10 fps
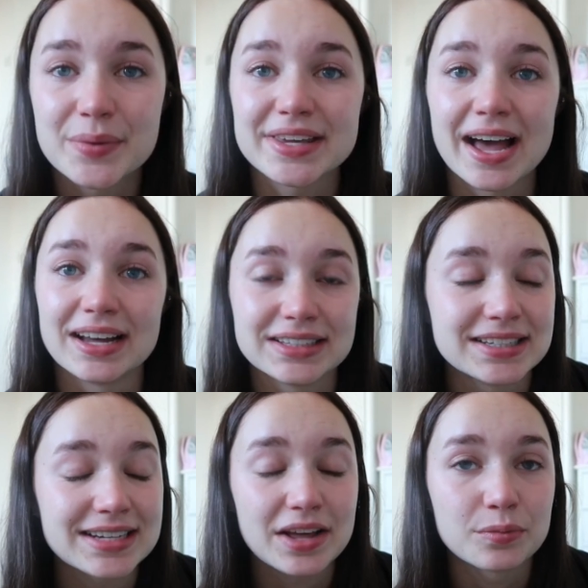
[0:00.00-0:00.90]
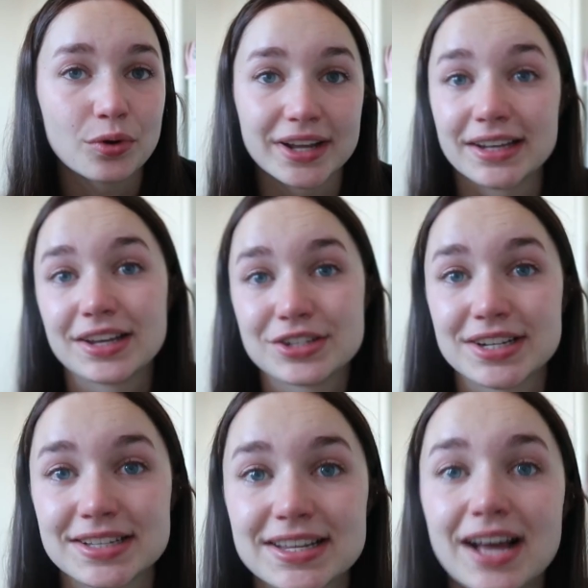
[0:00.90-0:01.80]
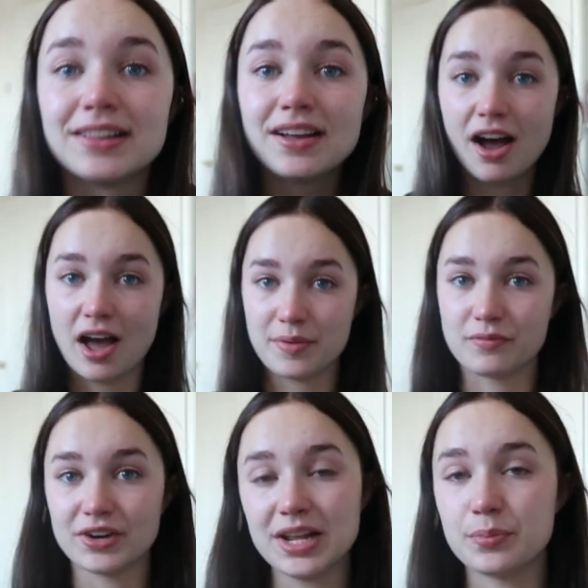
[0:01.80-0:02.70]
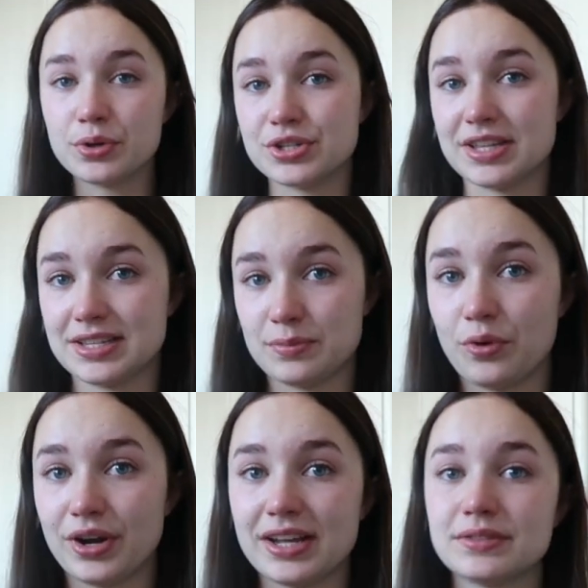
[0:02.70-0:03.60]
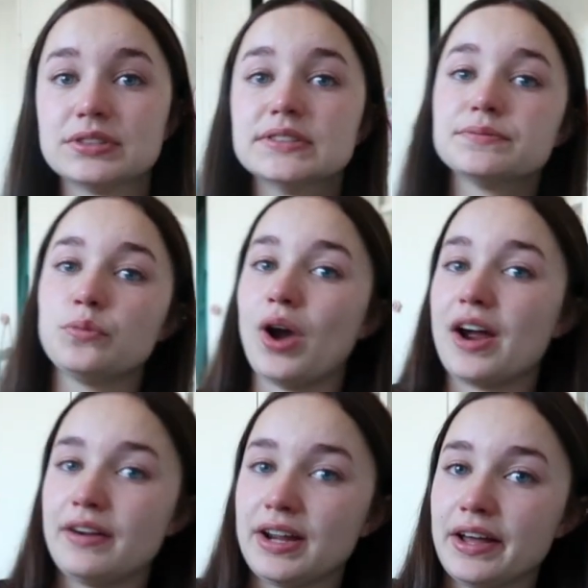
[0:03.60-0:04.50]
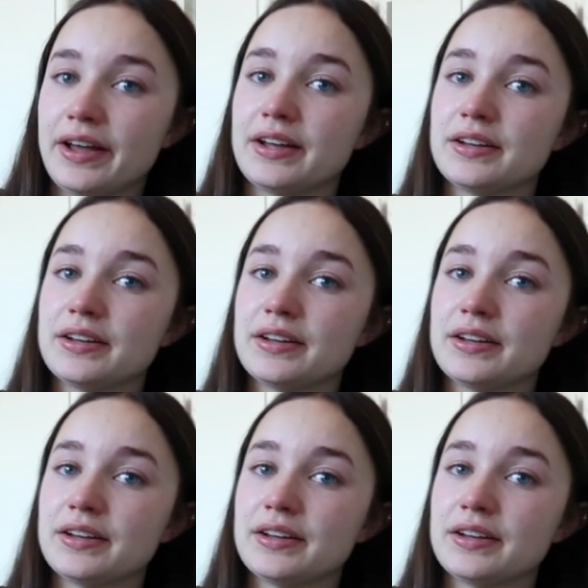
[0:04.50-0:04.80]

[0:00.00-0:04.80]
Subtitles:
But yeah, it's now the morning, as you can tell. I've been really bougie this morning, wearing